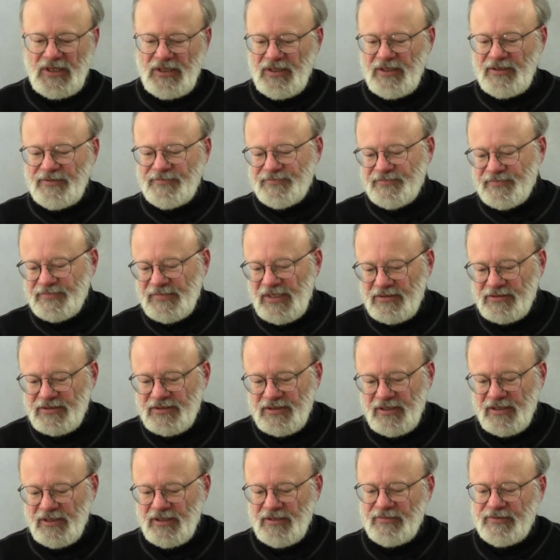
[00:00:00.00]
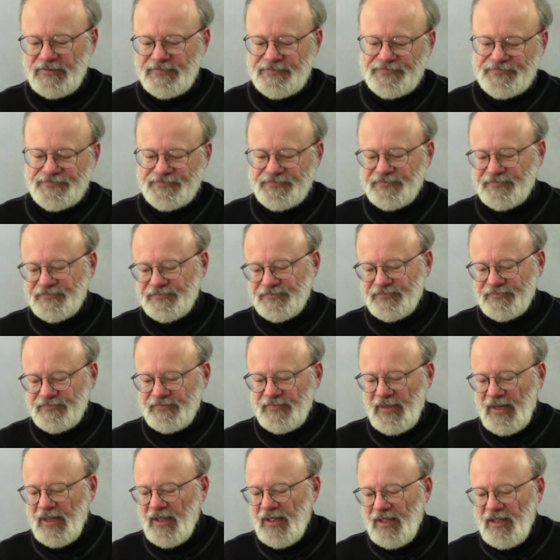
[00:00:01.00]
Okay, that was the argument.
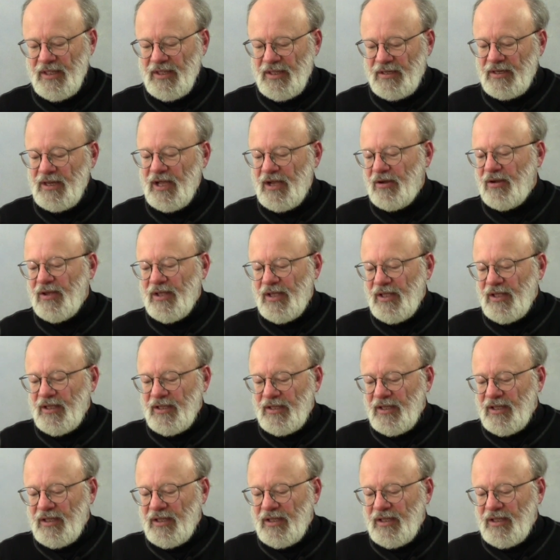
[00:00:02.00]
Now,